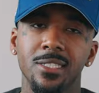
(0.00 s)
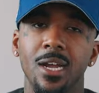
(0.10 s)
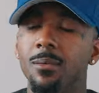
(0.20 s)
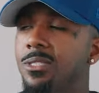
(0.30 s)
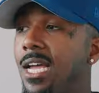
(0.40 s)

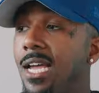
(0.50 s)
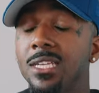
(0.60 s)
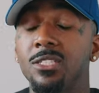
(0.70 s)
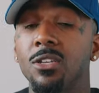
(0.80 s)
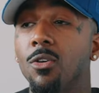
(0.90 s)
times that
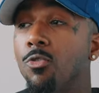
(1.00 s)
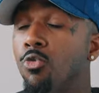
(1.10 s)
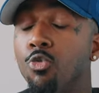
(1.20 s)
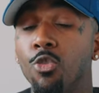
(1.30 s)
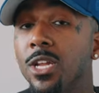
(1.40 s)
is
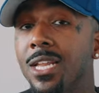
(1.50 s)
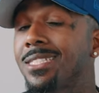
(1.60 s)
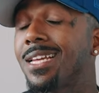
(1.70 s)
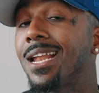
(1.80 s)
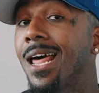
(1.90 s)
real,
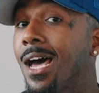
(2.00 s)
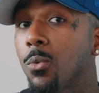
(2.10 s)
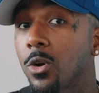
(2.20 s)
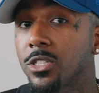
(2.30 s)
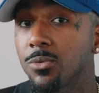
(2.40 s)
that's a lot of
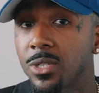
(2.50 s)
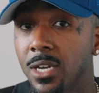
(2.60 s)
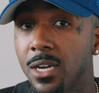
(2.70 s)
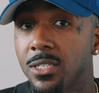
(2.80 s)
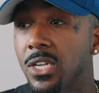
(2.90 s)
work to
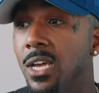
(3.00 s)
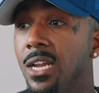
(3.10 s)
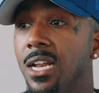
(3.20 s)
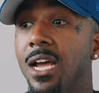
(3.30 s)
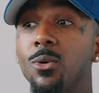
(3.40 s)
retouch.
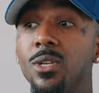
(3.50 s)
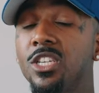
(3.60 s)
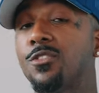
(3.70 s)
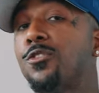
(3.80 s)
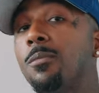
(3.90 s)
Not only
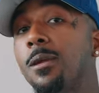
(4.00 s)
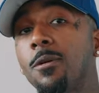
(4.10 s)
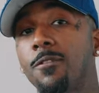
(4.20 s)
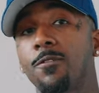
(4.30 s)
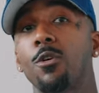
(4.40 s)
just for me,
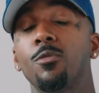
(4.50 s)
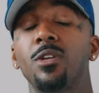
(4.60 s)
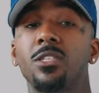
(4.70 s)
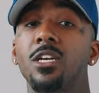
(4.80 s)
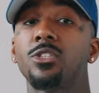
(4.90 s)
but for a
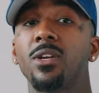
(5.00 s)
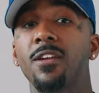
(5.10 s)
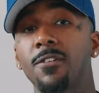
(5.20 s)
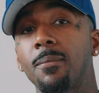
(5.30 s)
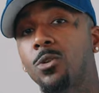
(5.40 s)
retoucher
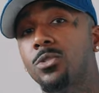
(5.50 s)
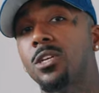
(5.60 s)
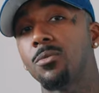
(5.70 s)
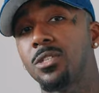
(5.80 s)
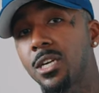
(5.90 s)
if I'm using
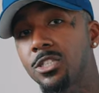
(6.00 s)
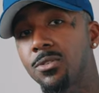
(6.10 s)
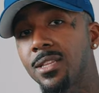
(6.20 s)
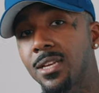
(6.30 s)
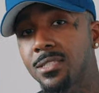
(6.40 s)
a
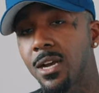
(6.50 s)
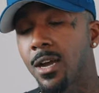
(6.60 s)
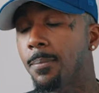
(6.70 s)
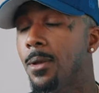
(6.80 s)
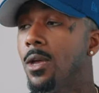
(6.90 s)
retoucher at that
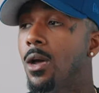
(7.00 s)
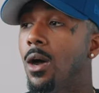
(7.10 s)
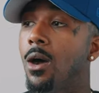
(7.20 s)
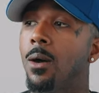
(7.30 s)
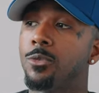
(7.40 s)
time.
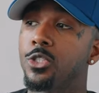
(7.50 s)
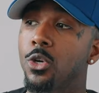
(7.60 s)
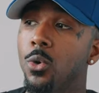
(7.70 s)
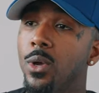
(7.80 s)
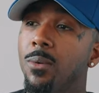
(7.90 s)
Um,
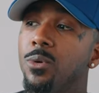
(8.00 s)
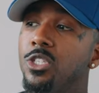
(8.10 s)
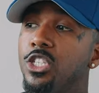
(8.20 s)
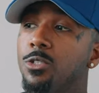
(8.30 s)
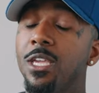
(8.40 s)
so it would
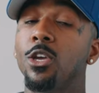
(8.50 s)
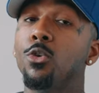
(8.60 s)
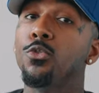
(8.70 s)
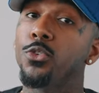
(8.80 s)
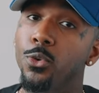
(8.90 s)
just
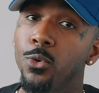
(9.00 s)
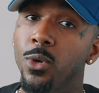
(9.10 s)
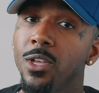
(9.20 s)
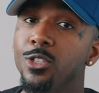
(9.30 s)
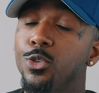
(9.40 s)
behoove you
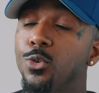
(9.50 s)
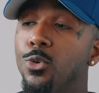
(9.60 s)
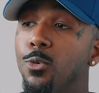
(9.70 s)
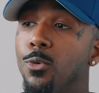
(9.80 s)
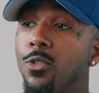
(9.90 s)

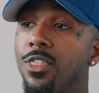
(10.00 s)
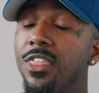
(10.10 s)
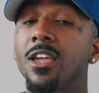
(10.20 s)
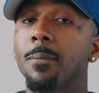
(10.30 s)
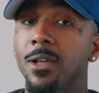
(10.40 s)
to
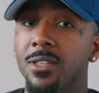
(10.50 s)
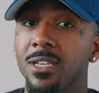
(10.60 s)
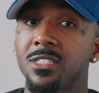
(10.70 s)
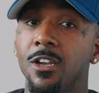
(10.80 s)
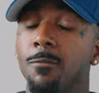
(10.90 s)
think about
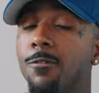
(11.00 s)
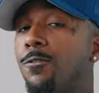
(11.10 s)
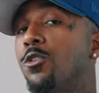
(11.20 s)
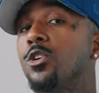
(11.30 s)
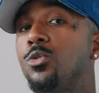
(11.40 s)
that stuff
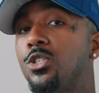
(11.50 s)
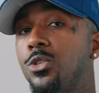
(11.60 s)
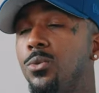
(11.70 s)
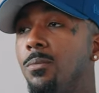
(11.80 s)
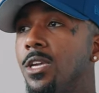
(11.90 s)
before you
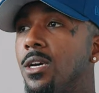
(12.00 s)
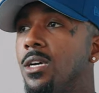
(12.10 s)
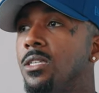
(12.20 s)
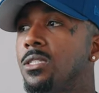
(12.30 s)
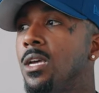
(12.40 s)
shoot
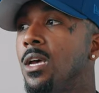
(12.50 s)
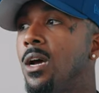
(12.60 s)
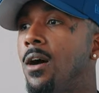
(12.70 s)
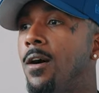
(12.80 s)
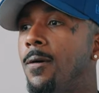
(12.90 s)
because
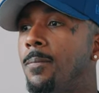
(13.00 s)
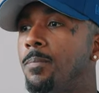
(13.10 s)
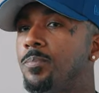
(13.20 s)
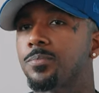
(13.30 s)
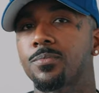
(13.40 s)
um,